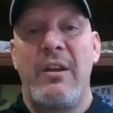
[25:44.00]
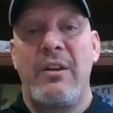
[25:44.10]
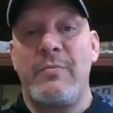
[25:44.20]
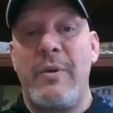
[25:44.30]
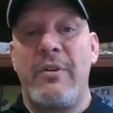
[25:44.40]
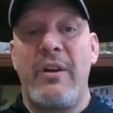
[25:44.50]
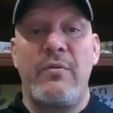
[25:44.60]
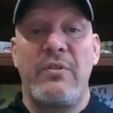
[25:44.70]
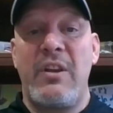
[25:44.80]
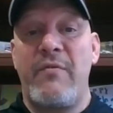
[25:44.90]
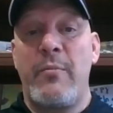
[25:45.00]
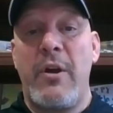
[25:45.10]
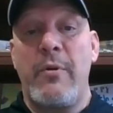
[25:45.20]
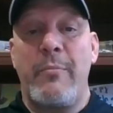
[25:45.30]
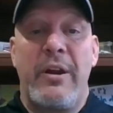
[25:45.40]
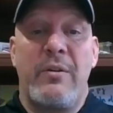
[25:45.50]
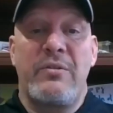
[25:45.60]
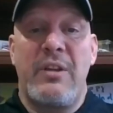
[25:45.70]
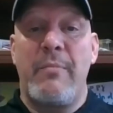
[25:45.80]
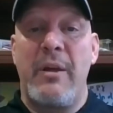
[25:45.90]
because maybe they're not doing safe and proper
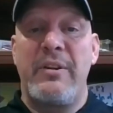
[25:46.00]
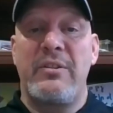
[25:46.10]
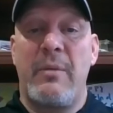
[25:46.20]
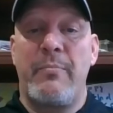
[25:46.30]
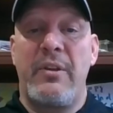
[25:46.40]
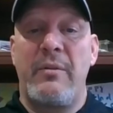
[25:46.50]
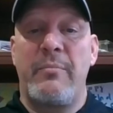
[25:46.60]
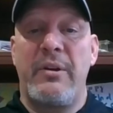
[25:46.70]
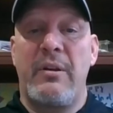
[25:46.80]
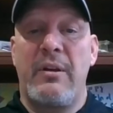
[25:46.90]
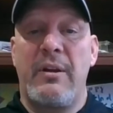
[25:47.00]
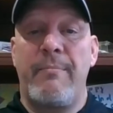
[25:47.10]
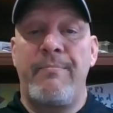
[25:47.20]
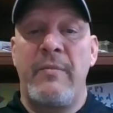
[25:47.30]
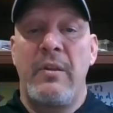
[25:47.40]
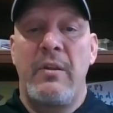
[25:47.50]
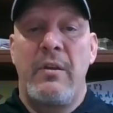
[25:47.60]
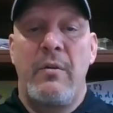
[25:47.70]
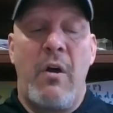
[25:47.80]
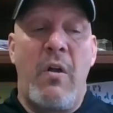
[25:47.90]
repairs, that might be something. But
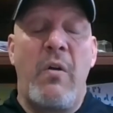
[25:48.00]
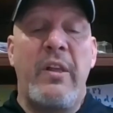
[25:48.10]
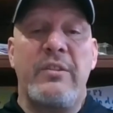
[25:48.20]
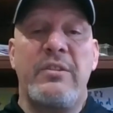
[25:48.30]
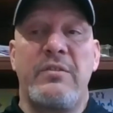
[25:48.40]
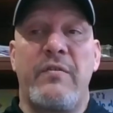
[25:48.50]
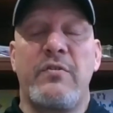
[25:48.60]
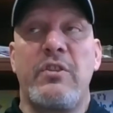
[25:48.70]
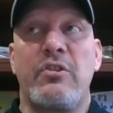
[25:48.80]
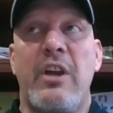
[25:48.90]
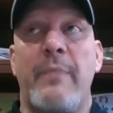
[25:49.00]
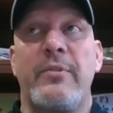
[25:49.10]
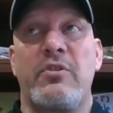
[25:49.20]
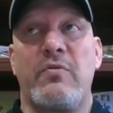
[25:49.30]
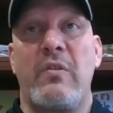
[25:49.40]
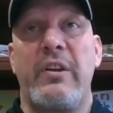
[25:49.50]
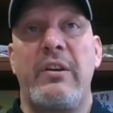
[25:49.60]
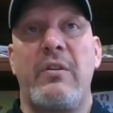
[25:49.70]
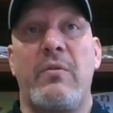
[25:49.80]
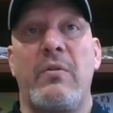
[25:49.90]
all I can say is if there's a shop that's
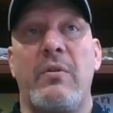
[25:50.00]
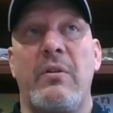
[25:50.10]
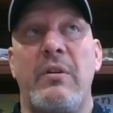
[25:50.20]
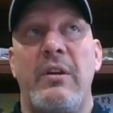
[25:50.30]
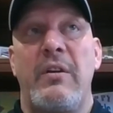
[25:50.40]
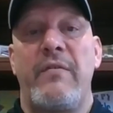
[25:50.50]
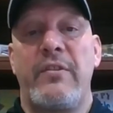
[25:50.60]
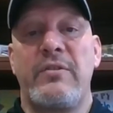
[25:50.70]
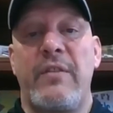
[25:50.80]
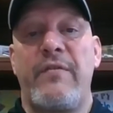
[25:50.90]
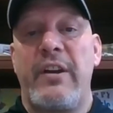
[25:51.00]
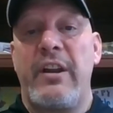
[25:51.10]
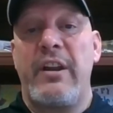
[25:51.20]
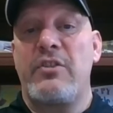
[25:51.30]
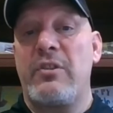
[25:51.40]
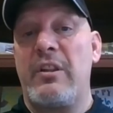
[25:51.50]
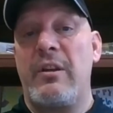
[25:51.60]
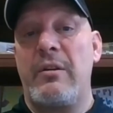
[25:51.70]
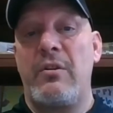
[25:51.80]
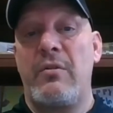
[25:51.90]
struggling or feels like financially that
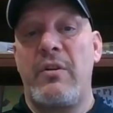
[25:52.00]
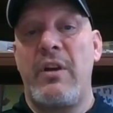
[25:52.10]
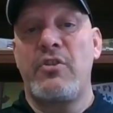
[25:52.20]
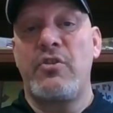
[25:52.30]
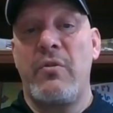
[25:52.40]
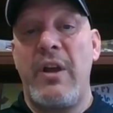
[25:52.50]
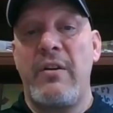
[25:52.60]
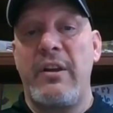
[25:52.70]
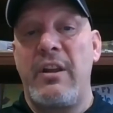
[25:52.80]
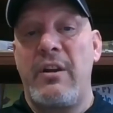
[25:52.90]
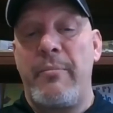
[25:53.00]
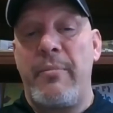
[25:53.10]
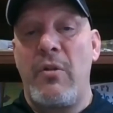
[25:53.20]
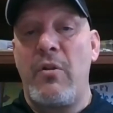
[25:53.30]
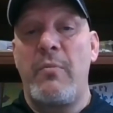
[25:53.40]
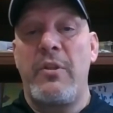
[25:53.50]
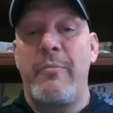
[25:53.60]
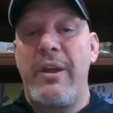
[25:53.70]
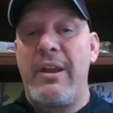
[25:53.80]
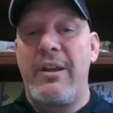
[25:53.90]
they're not sure how to get a loan with a
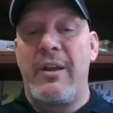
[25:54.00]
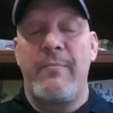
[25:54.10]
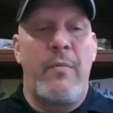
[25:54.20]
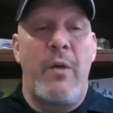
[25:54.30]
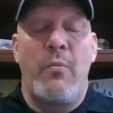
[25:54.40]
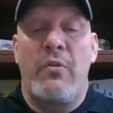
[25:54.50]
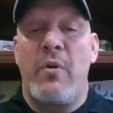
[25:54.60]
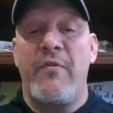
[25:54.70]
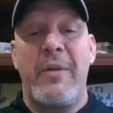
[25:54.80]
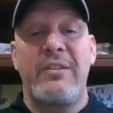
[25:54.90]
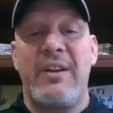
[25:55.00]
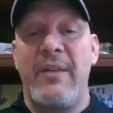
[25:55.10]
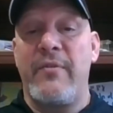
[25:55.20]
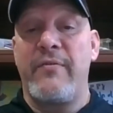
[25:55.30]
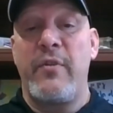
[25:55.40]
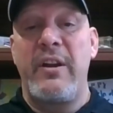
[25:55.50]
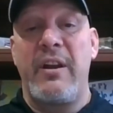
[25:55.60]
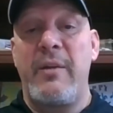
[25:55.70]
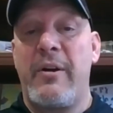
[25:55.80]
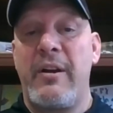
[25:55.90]
bank, I'm willing to offer my time for free to
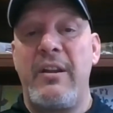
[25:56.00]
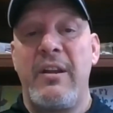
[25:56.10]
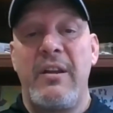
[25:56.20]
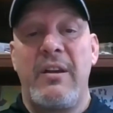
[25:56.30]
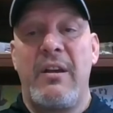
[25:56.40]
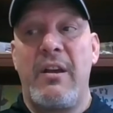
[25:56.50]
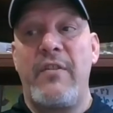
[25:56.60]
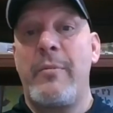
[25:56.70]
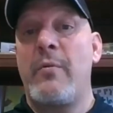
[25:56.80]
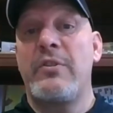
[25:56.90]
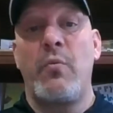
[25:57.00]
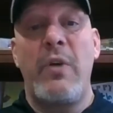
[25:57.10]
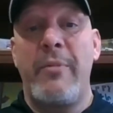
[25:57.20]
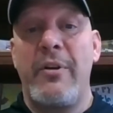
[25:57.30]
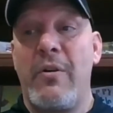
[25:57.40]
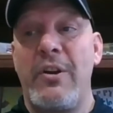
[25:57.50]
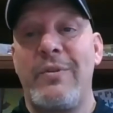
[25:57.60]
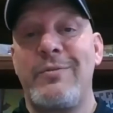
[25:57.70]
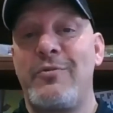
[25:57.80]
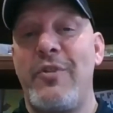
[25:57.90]
anybody. If anybody wants a webinar, you
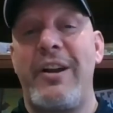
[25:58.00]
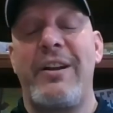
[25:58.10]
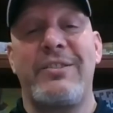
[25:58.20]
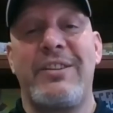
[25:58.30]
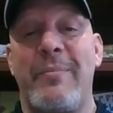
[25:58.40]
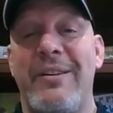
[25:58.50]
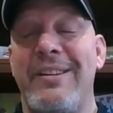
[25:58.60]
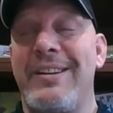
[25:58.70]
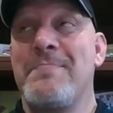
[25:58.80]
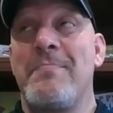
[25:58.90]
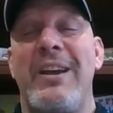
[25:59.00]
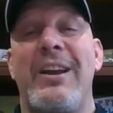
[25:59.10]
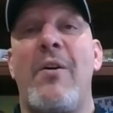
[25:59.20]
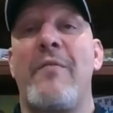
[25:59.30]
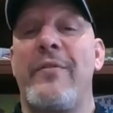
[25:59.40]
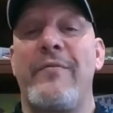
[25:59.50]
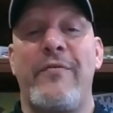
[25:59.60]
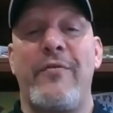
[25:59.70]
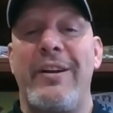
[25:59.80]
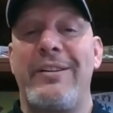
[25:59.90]
want some training on something, and I'll offer it for
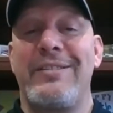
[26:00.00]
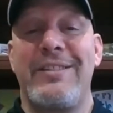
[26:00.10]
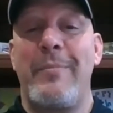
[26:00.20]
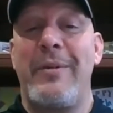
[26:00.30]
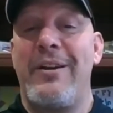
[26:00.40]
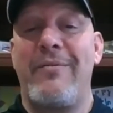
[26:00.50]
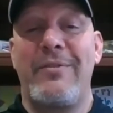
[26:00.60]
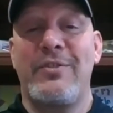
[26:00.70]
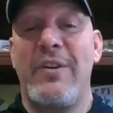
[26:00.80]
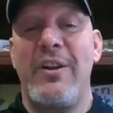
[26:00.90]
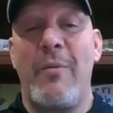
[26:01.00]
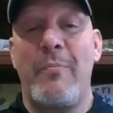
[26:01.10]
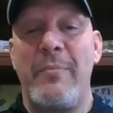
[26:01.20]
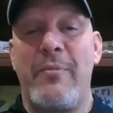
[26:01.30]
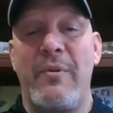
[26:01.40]
free. Just let me know. Just want to help people